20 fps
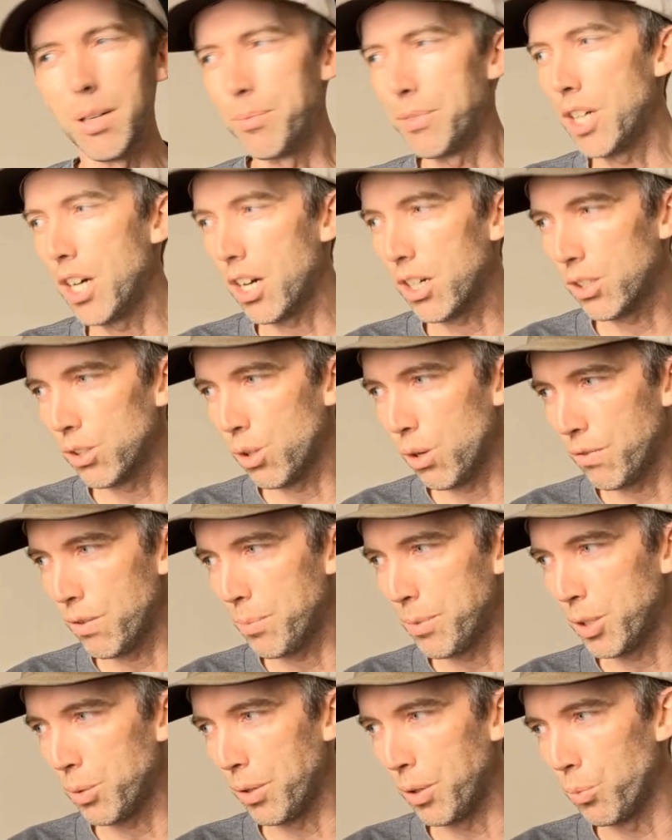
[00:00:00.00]
toggle over
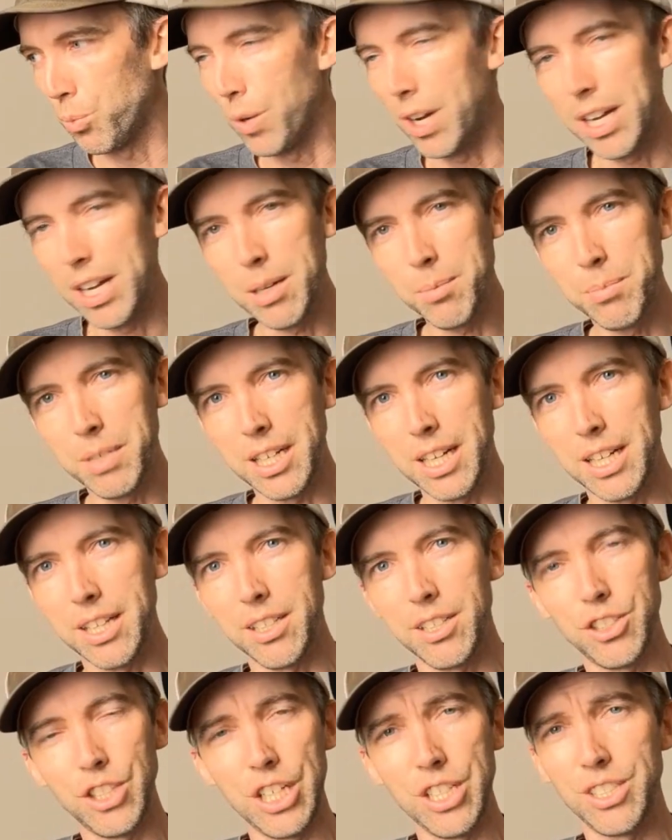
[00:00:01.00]
between web
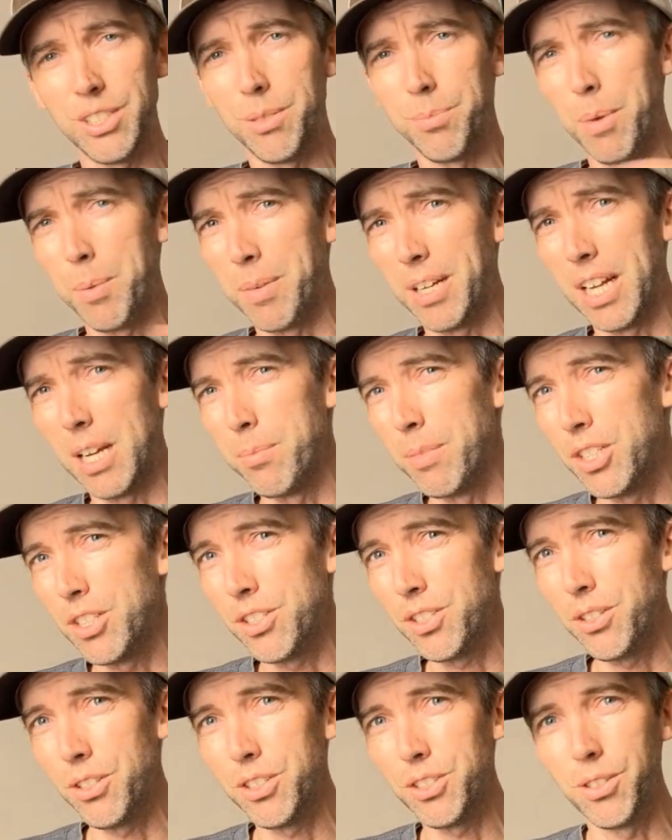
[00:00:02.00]
and change to maybe image
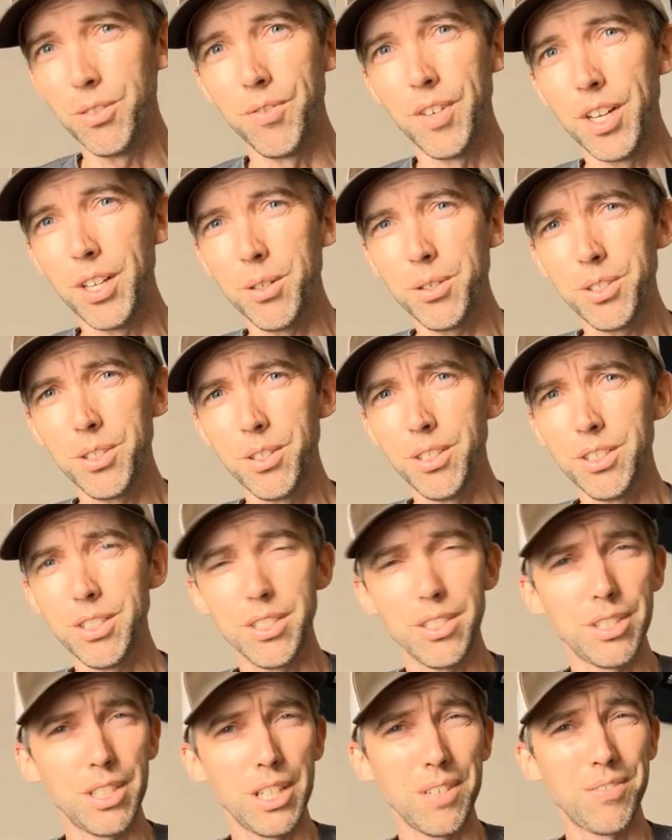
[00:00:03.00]
search or video search
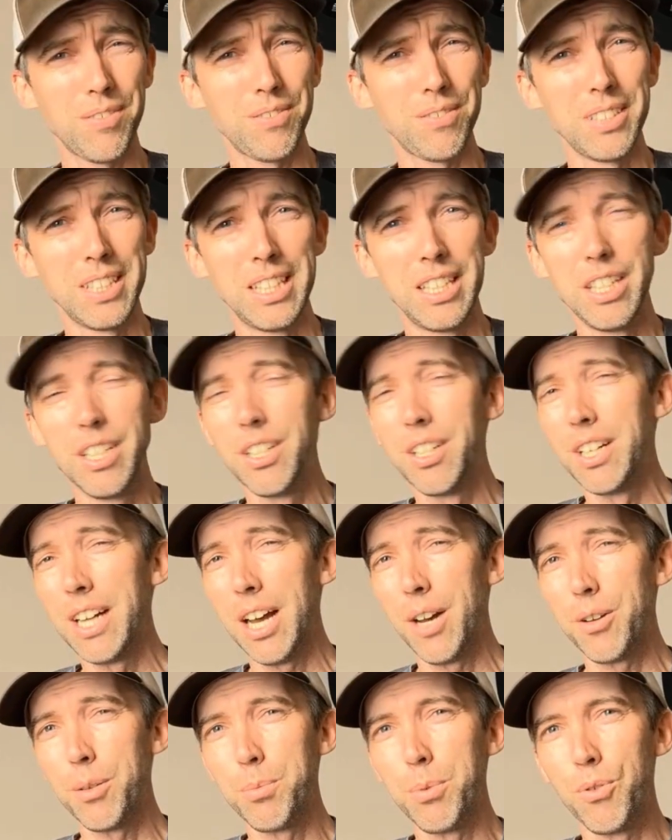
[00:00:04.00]
to see
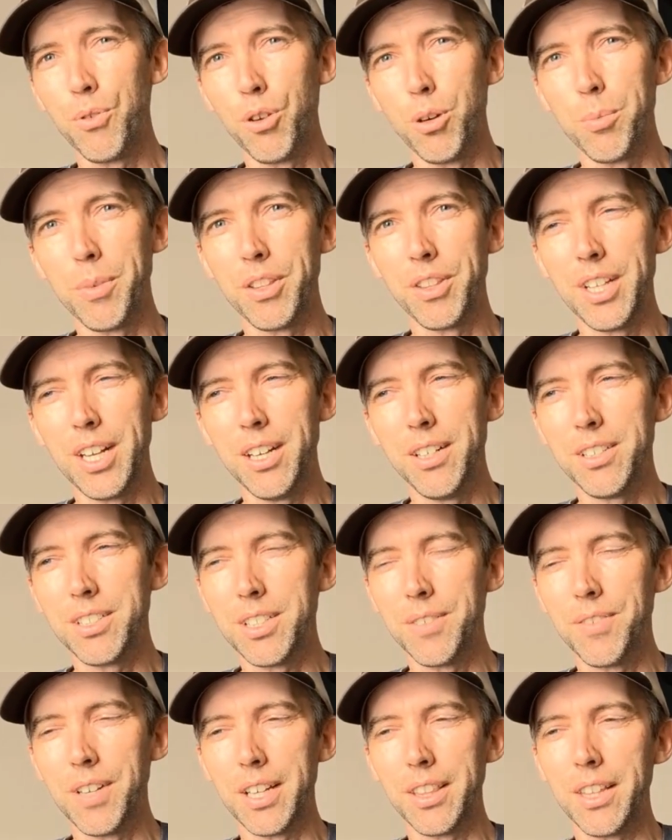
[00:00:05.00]
how you're performing there,
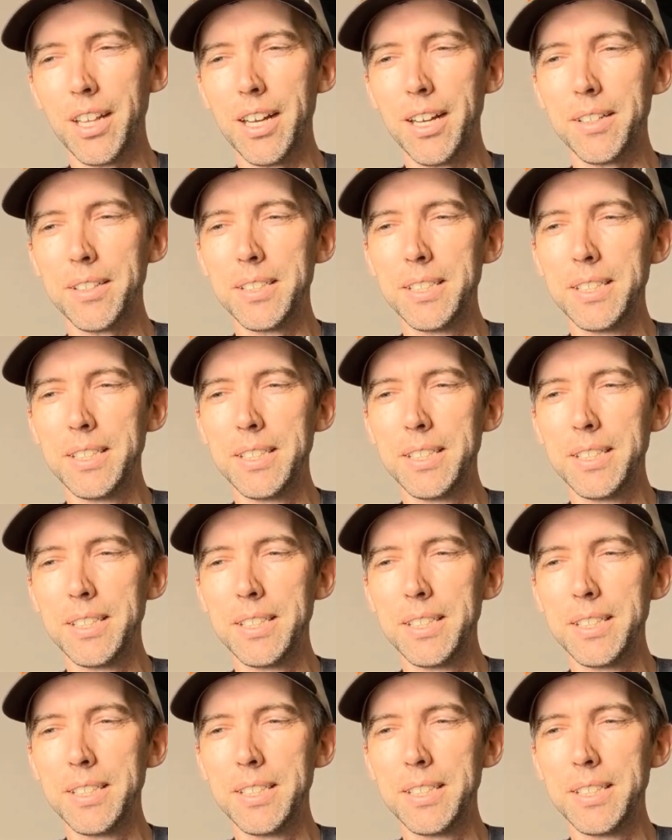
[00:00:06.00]
stuff like that.